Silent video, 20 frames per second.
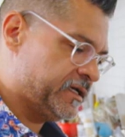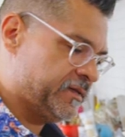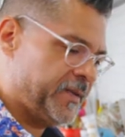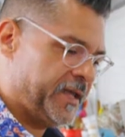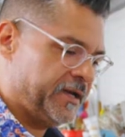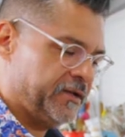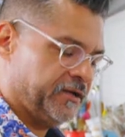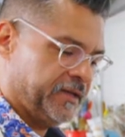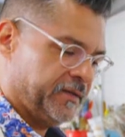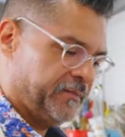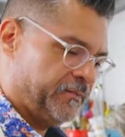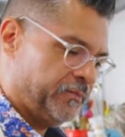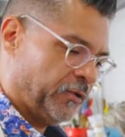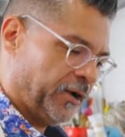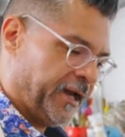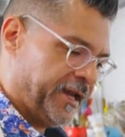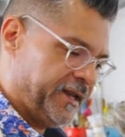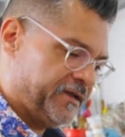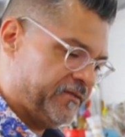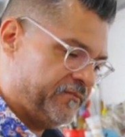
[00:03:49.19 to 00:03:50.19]
going to depend on the
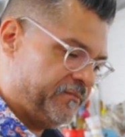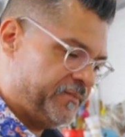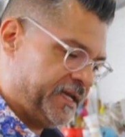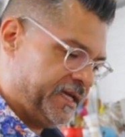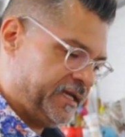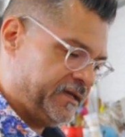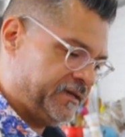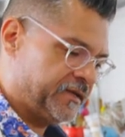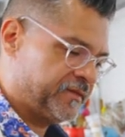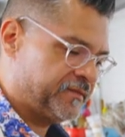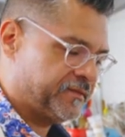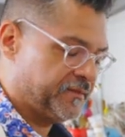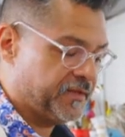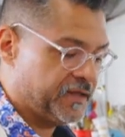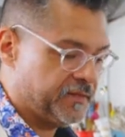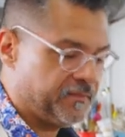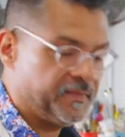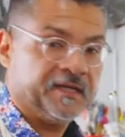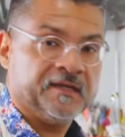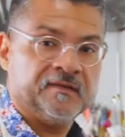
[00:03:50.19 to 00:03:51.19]
brand of bean because
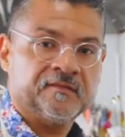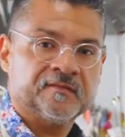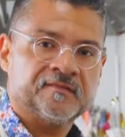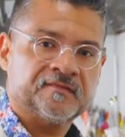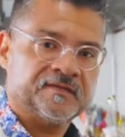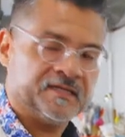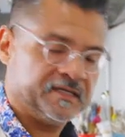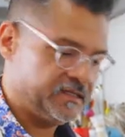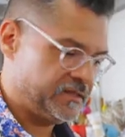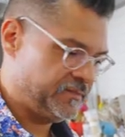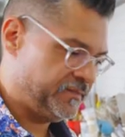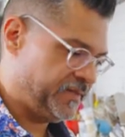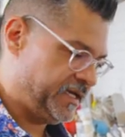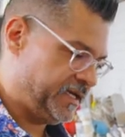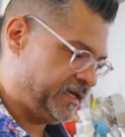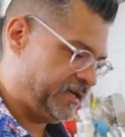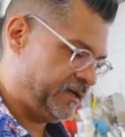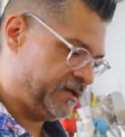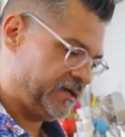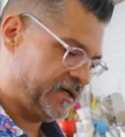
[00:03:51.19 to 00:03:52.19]
some of the beans tend to
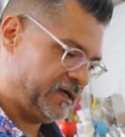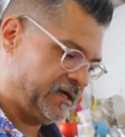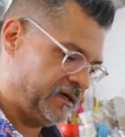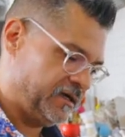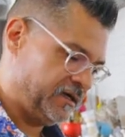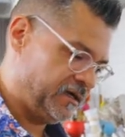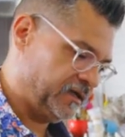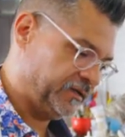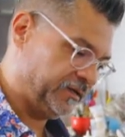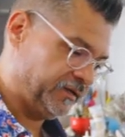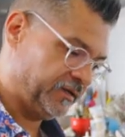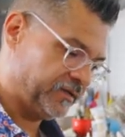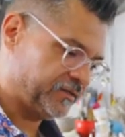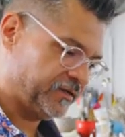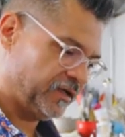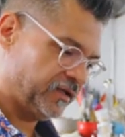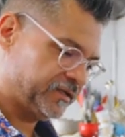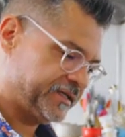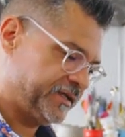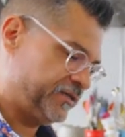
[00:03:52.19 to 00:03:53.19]
be a little
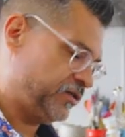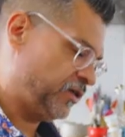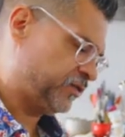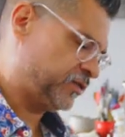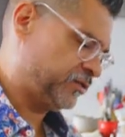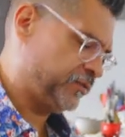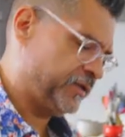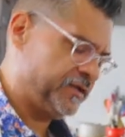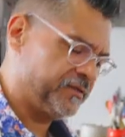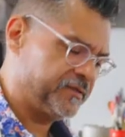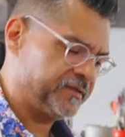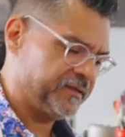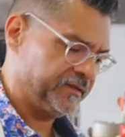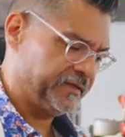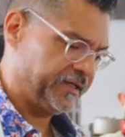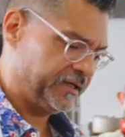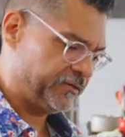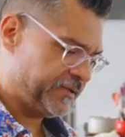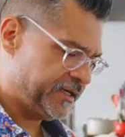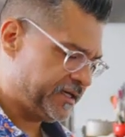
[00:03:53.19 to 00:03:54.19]
salty, and also we use the
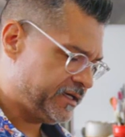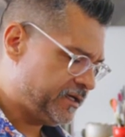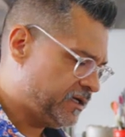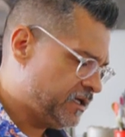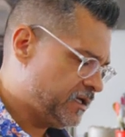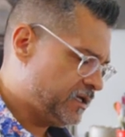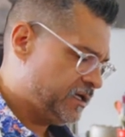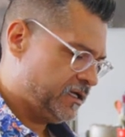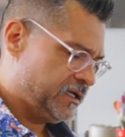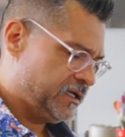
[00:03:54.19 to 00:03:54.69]
liquid.